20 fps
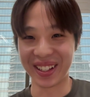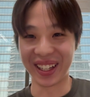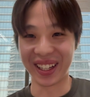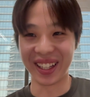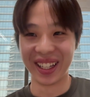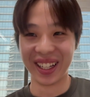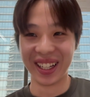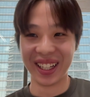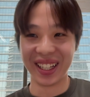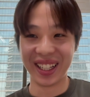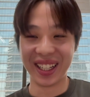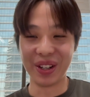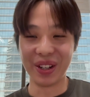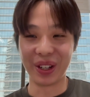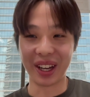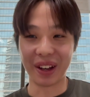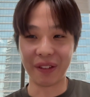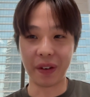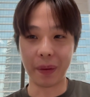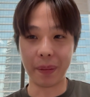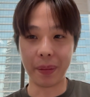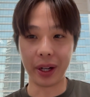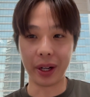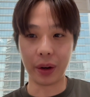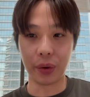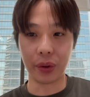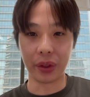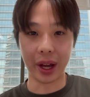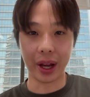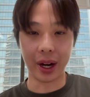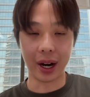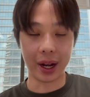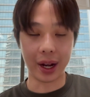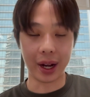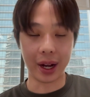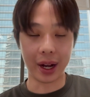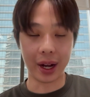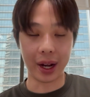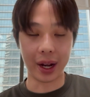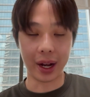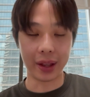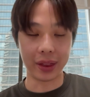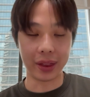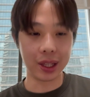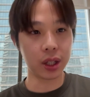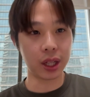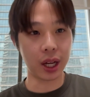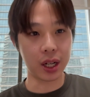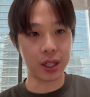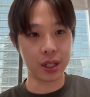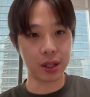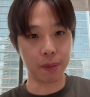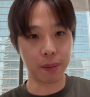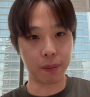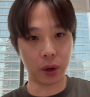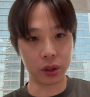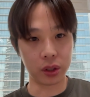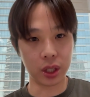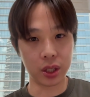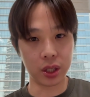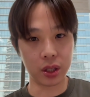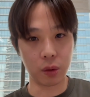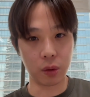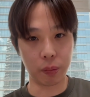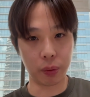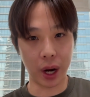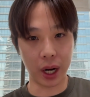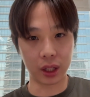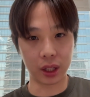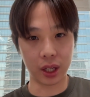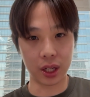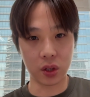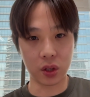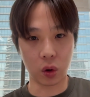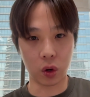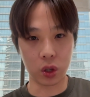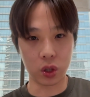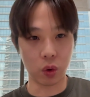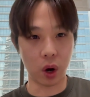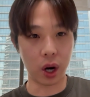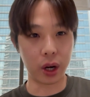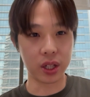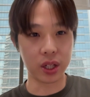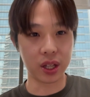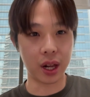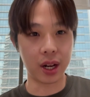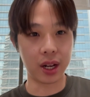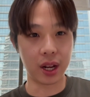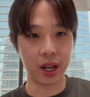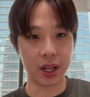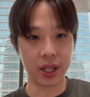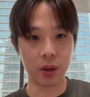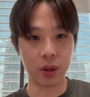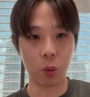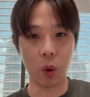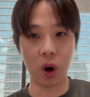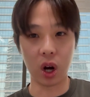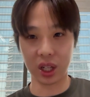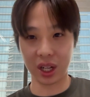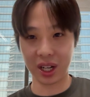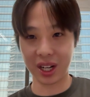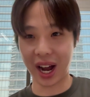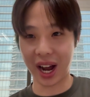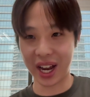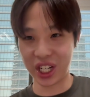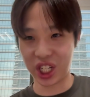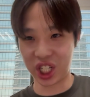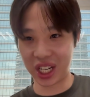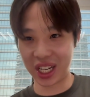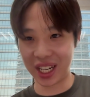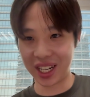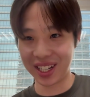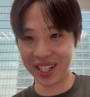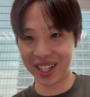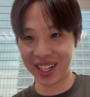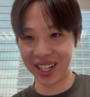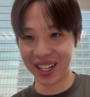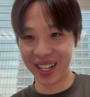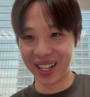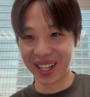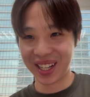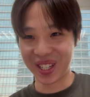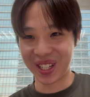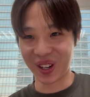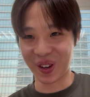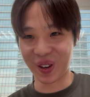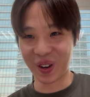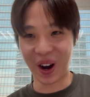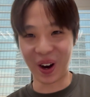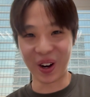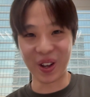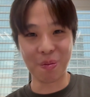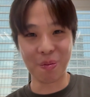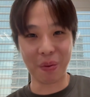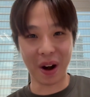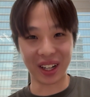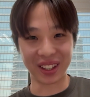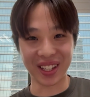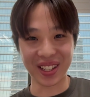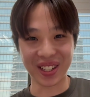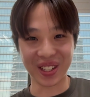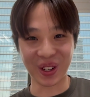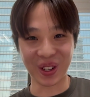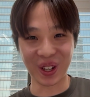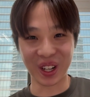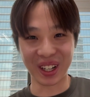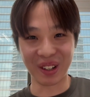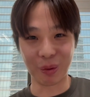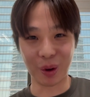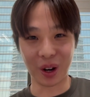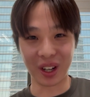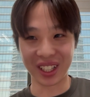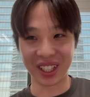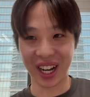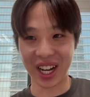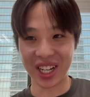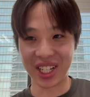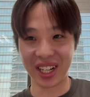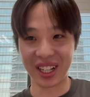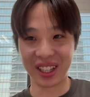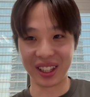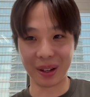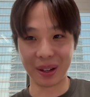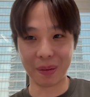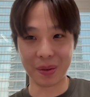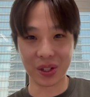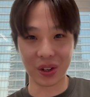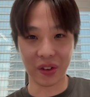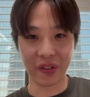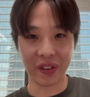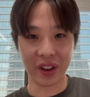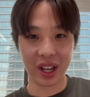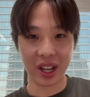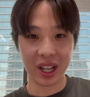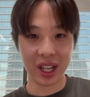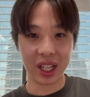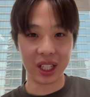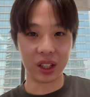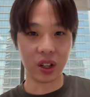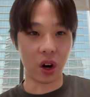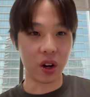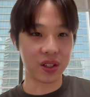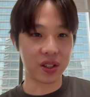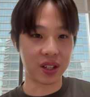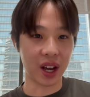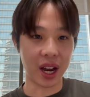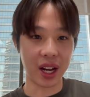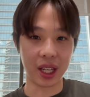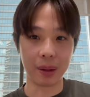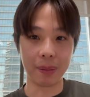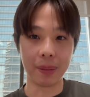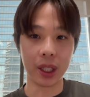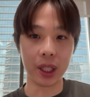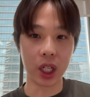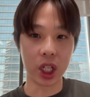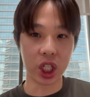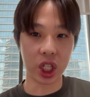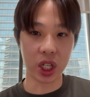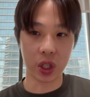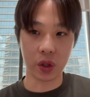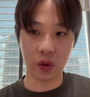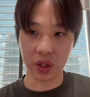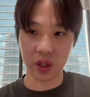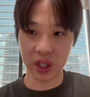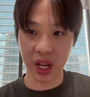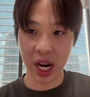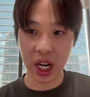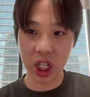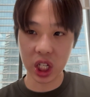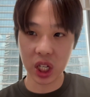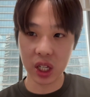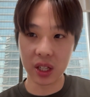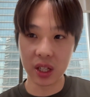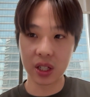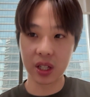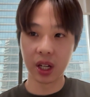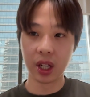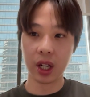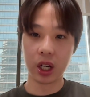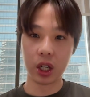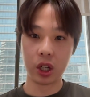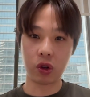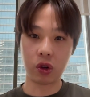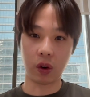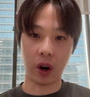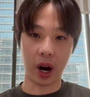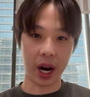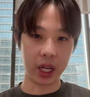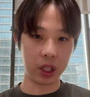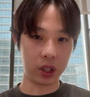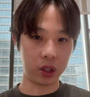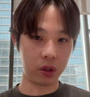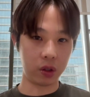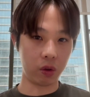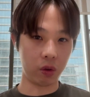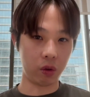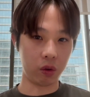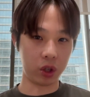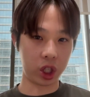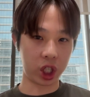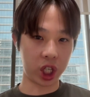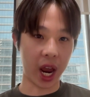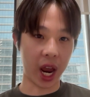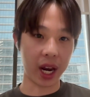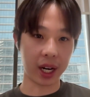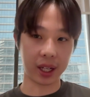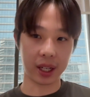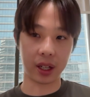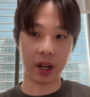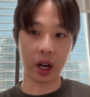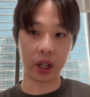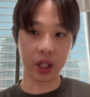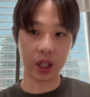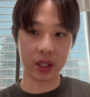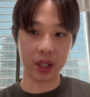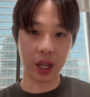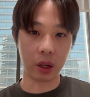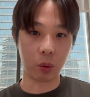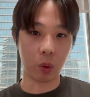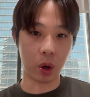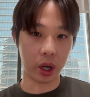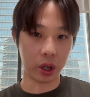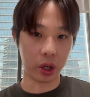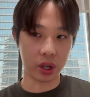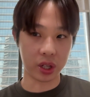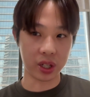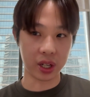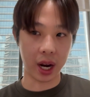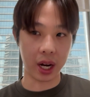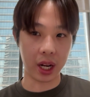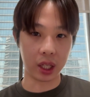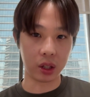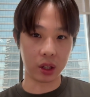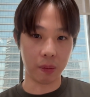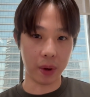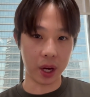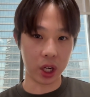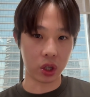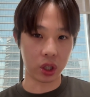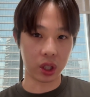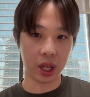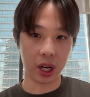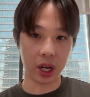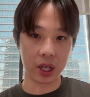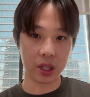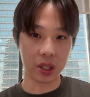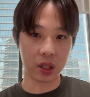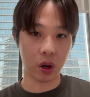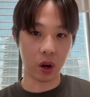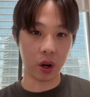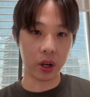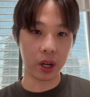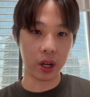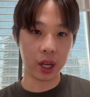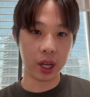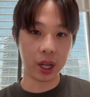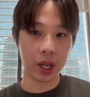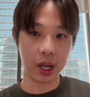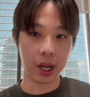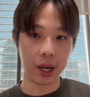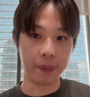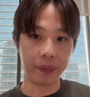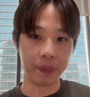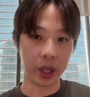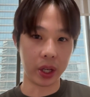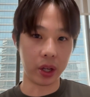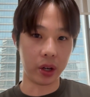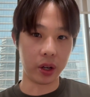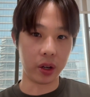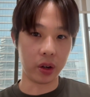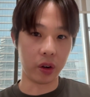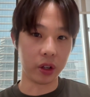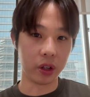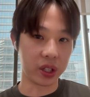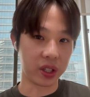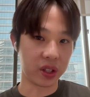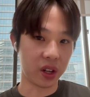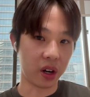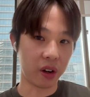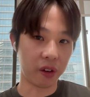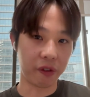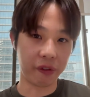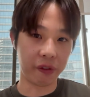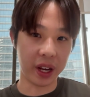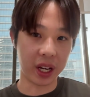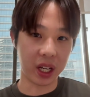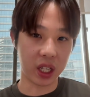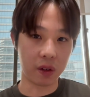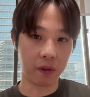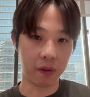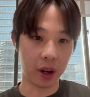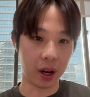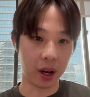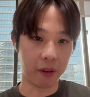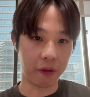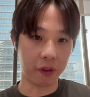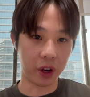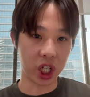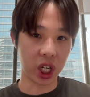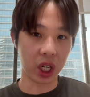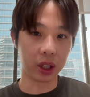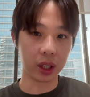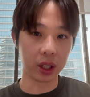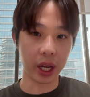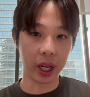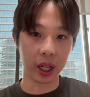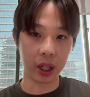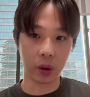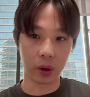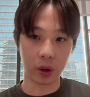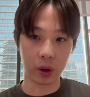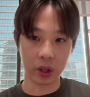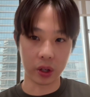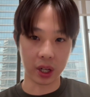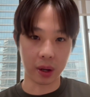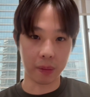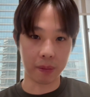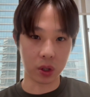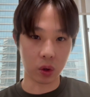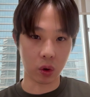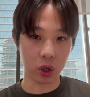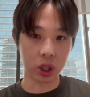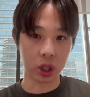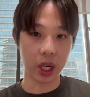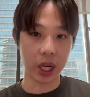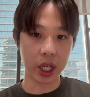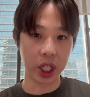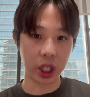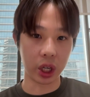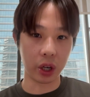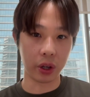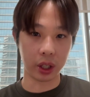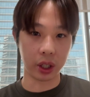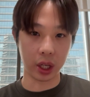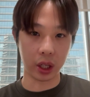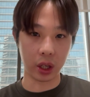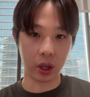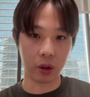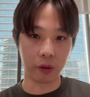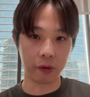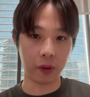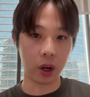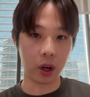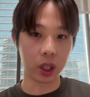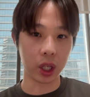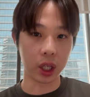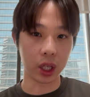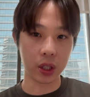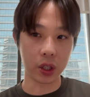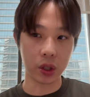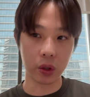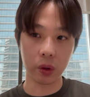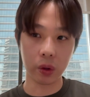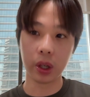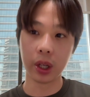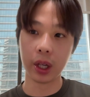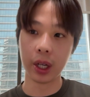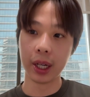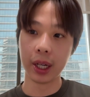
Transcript: that you get familiar with that. I think the other thing that is important to practice or to understand is wallet hygiene. So how you practice good wallet hygiene in terms of not signing malicious transactions, trying to check and understand what you're signing to make sure that it's not it's not a fake phishing link or some social engineering that you're falling into.